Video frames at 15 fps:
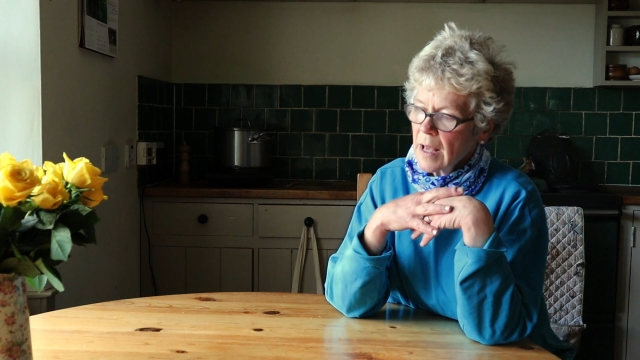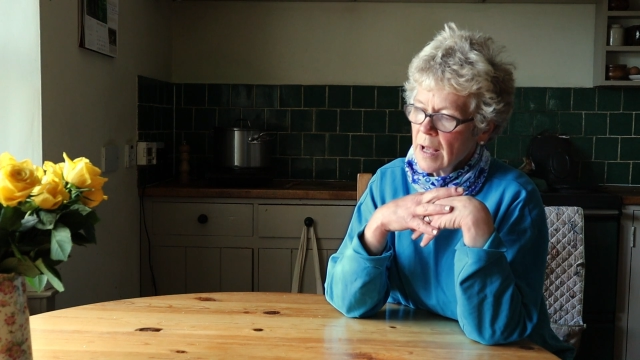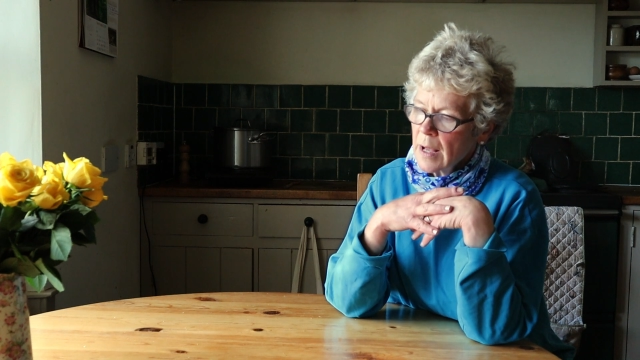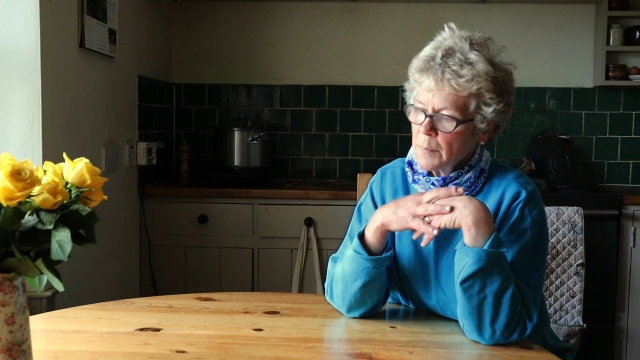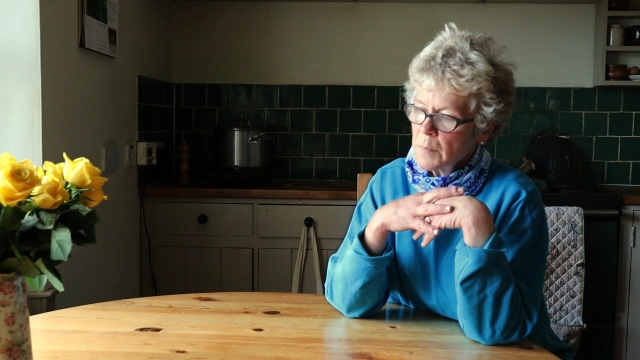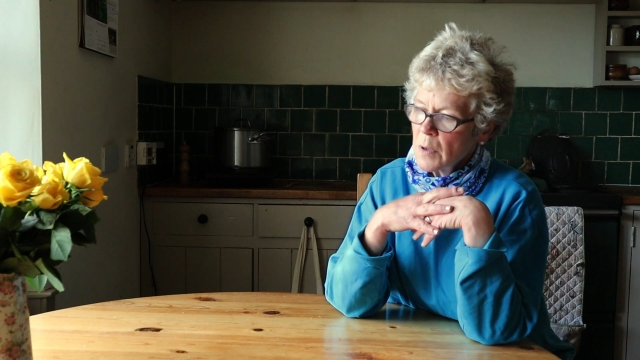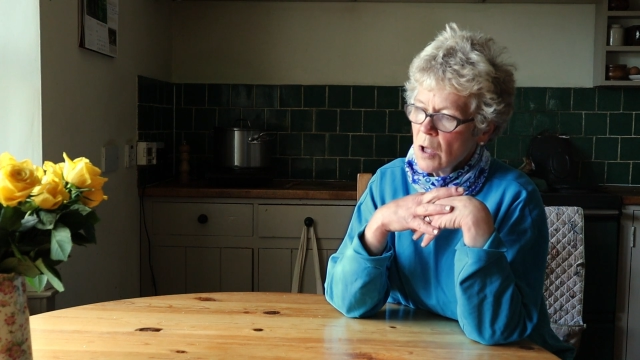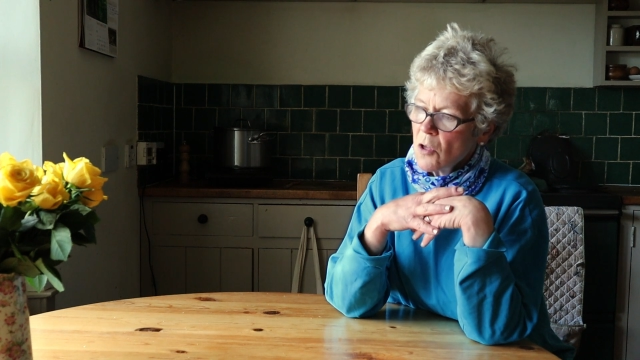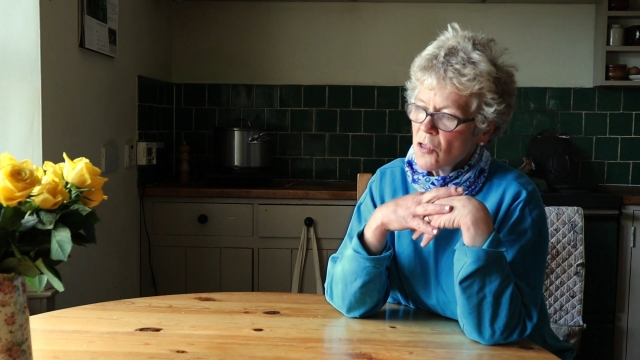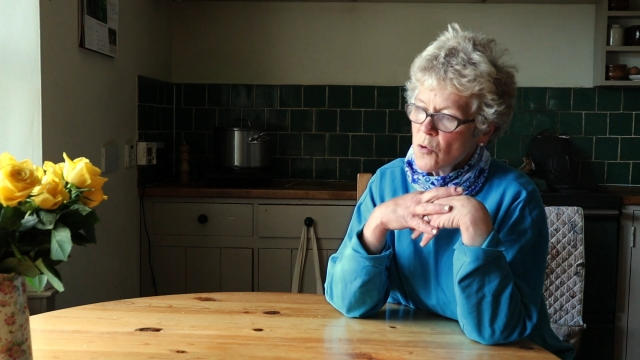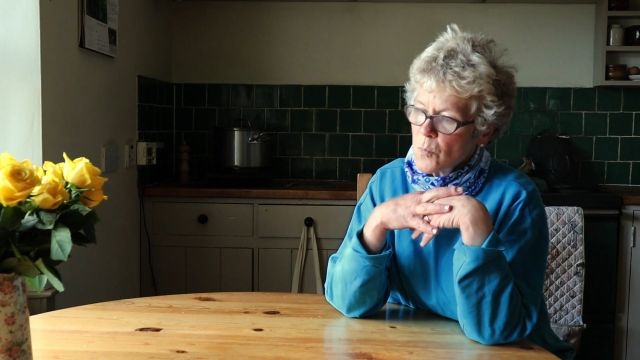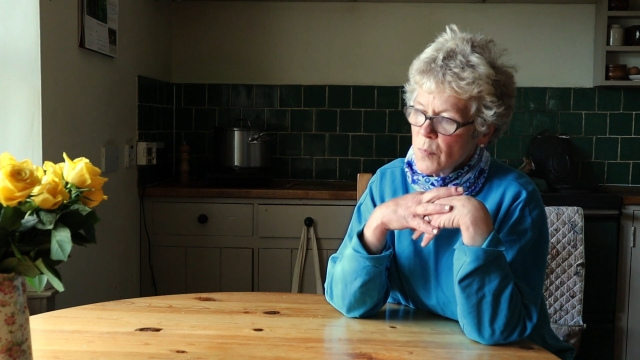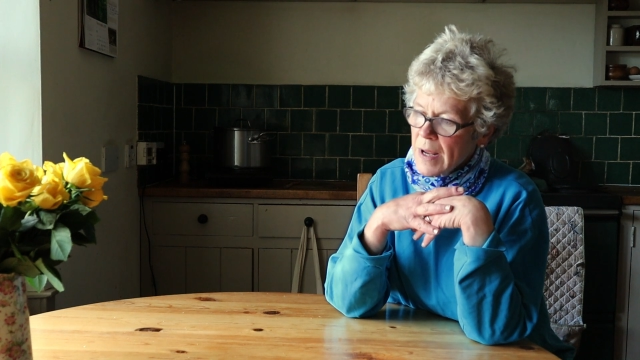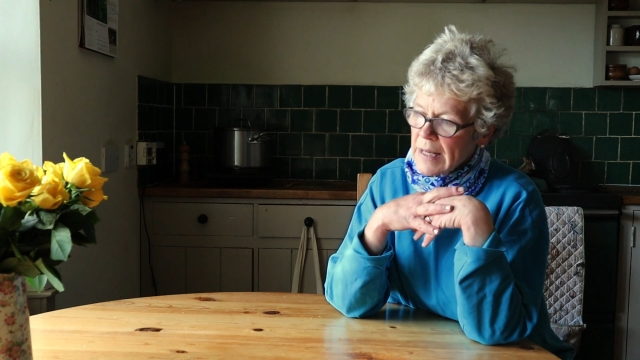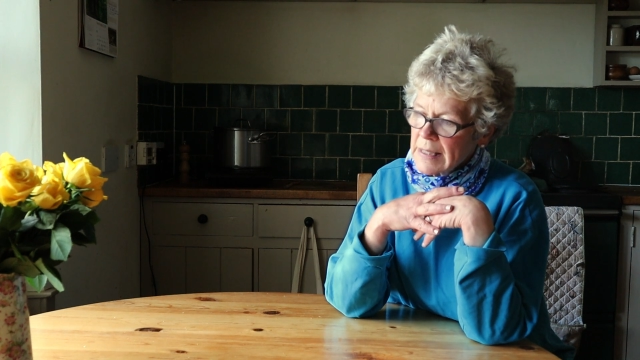um,
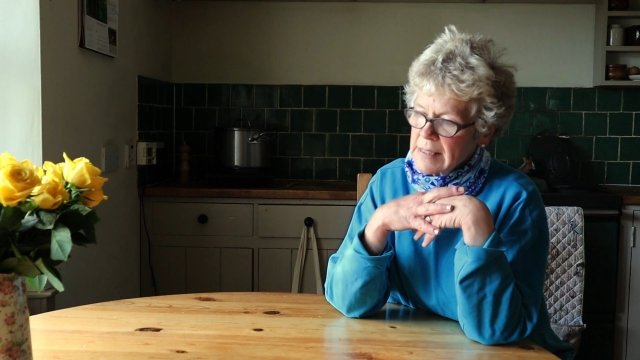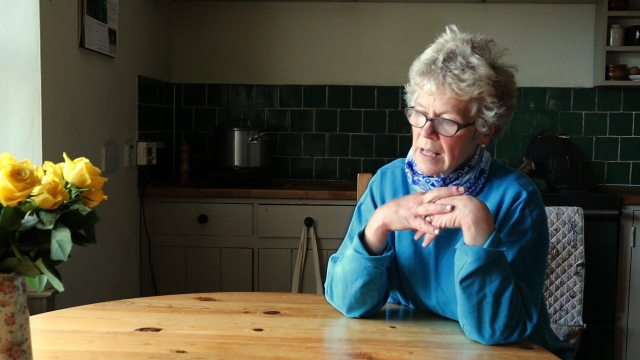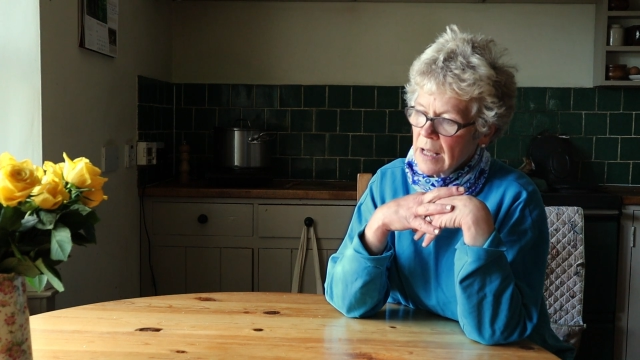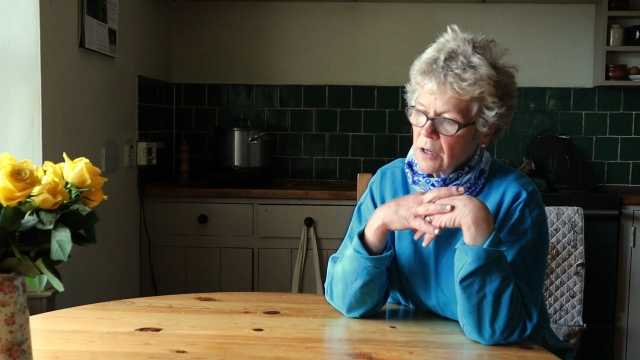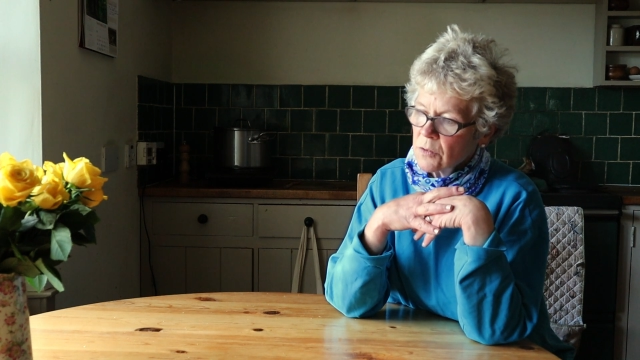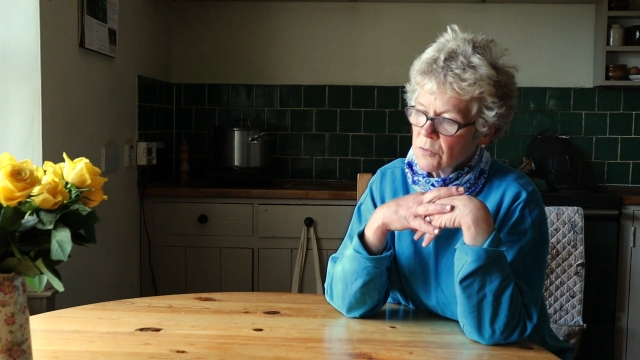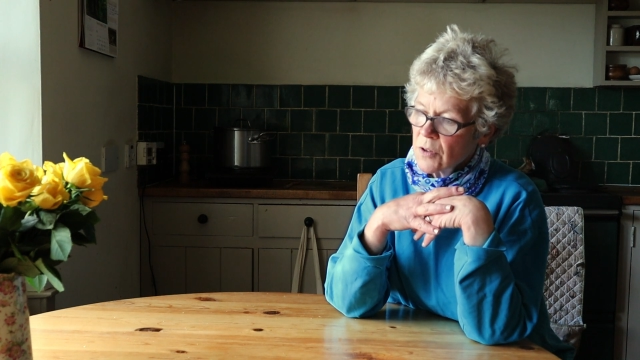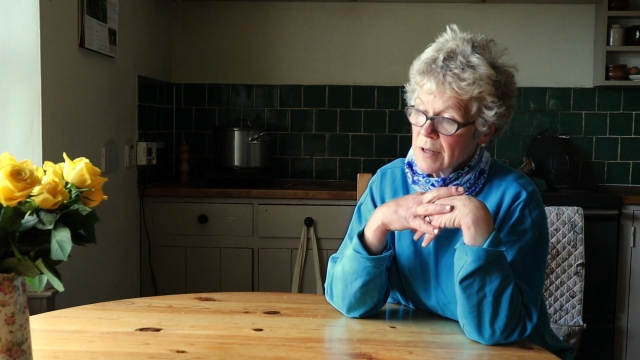the breakdown,